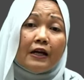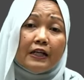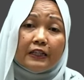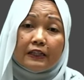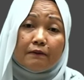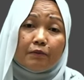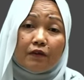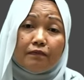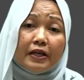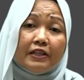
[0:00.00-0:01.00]
in terms
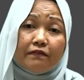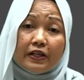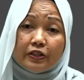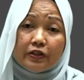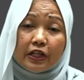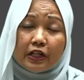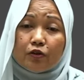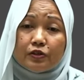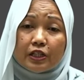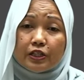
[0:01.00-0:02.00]
of manufacturing and
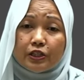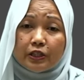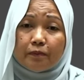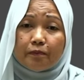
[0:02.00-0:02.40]
construction.